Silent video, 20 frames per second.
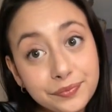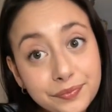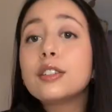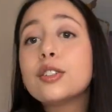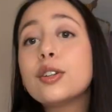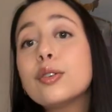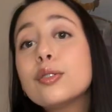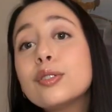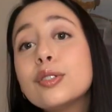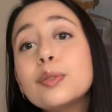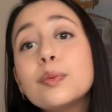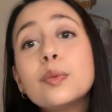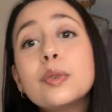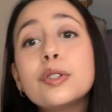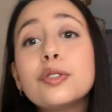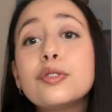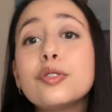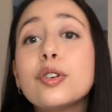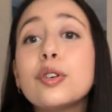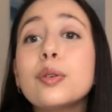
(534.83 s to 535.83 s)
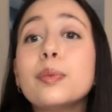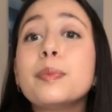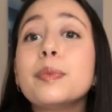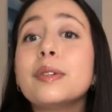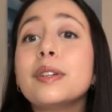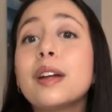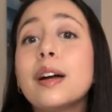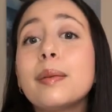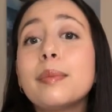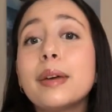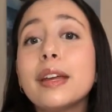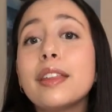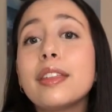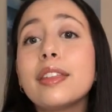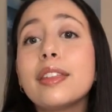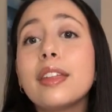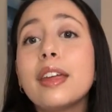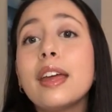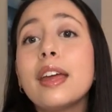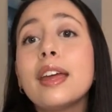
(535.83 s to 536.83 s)
Chosen one trope, not my
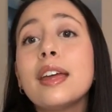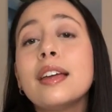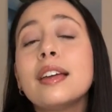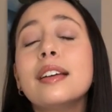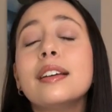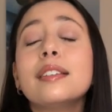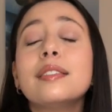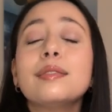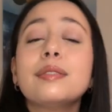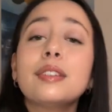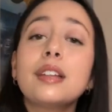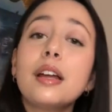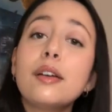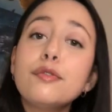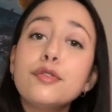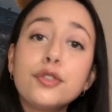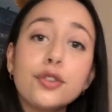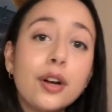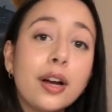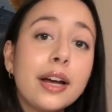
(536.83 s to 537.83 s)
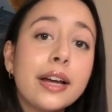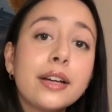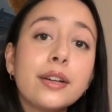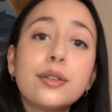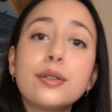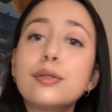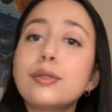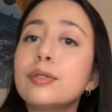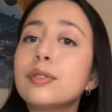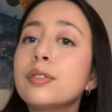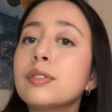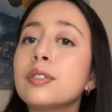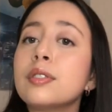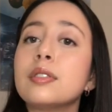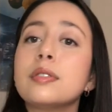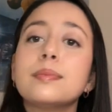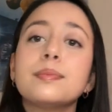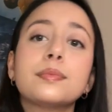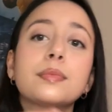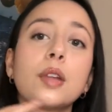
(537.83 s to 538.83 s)
thing. Love triangles,
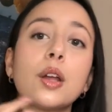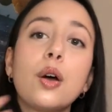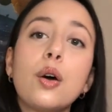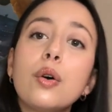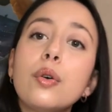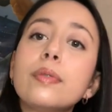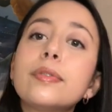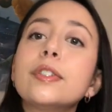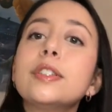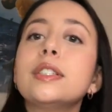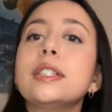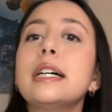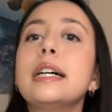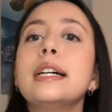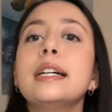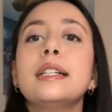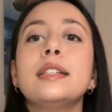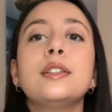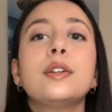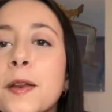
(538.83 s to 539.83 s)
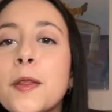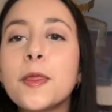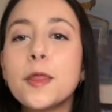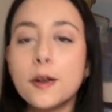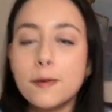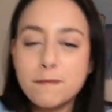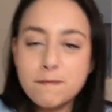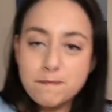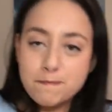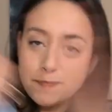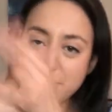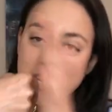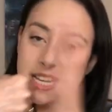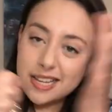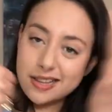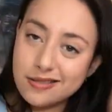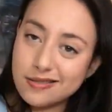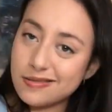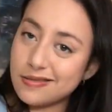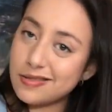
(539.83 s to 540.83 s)
overdone. They're
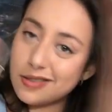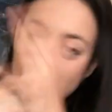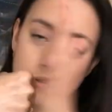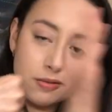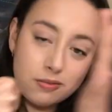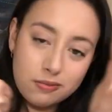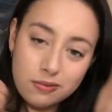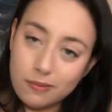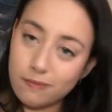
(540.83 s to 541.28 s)
too